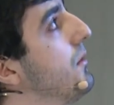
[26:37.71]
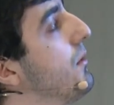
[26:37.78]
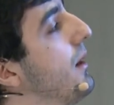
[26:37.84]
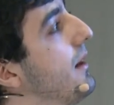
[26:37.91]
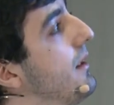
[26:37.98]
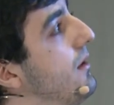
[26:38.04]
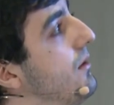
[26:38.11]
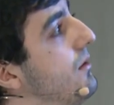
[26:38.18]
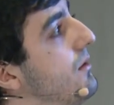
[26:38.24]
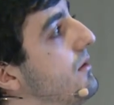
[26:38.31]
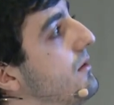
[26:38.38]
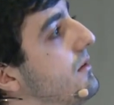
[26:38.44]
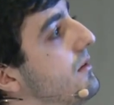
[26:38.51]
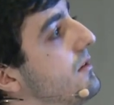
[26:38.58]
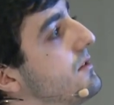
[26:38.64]
When
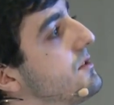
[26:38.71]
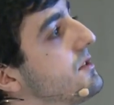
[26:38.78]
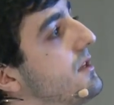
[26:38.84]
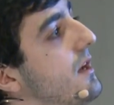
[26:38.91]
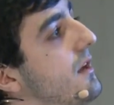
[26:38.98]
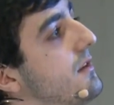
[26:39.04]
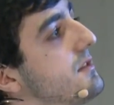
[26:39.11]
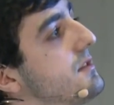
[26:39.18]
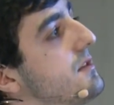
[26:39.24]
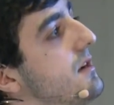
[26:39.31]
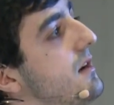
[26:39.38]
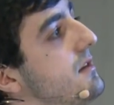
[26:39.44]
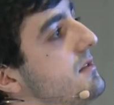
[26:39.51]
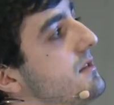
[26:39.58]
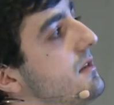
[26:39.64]
you scan a
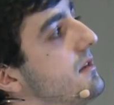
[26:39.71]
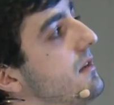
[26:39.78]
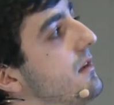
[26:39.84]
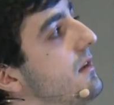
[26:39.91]
site,